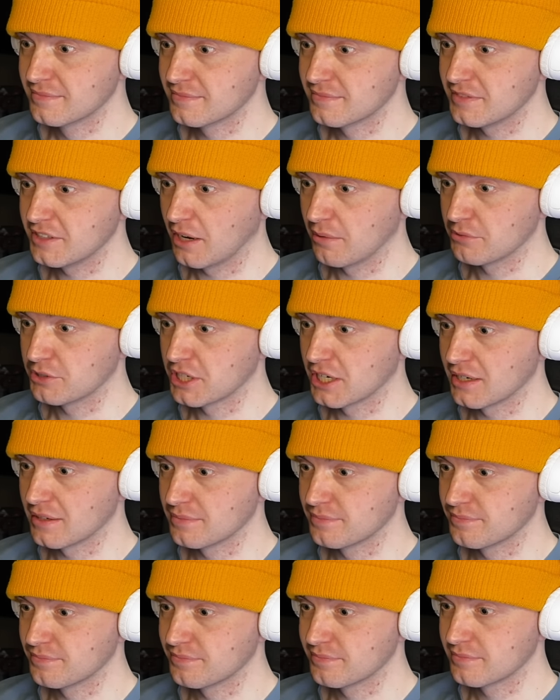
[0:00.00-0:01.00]
Yamcha,
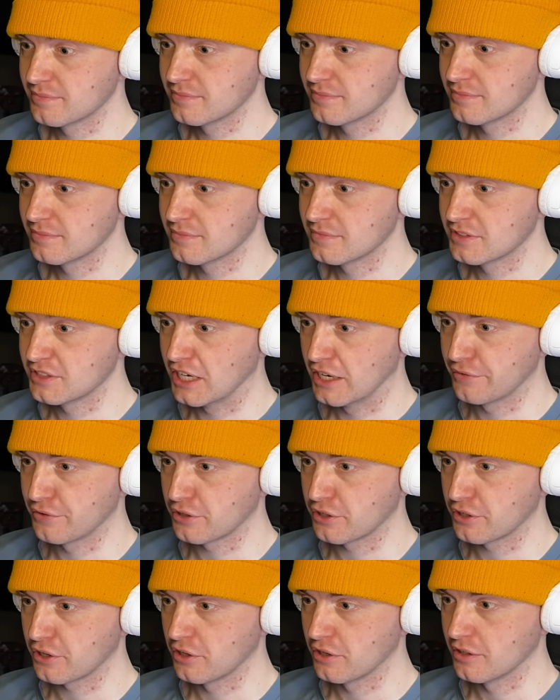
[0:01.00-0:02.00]
save your
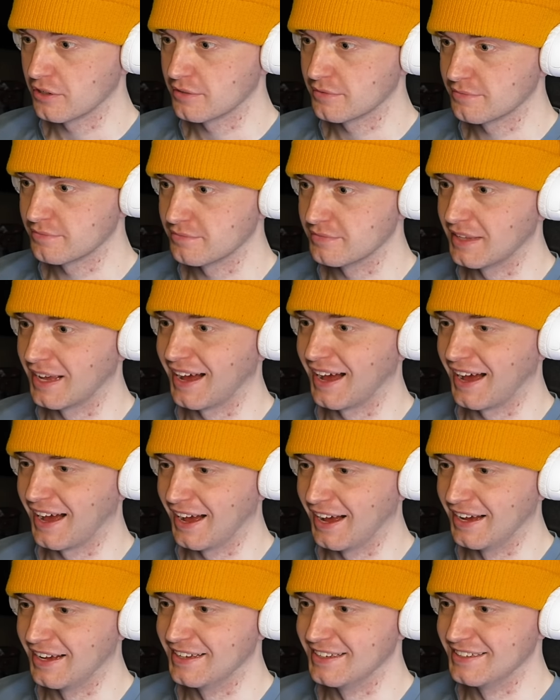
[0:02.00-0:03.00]
girl.
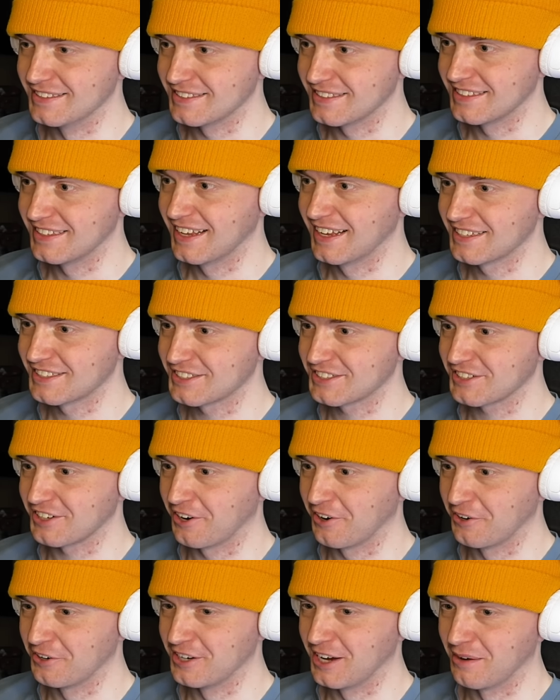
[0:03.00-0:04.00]
Nice, let's go,
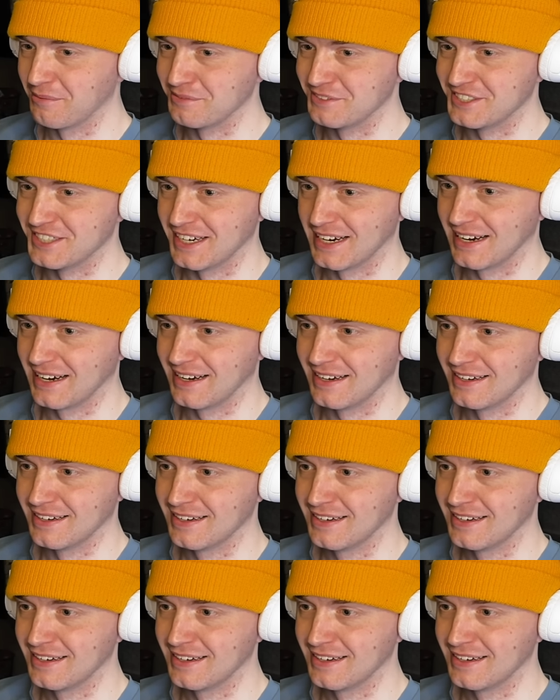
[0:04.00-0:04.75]
Yamcha.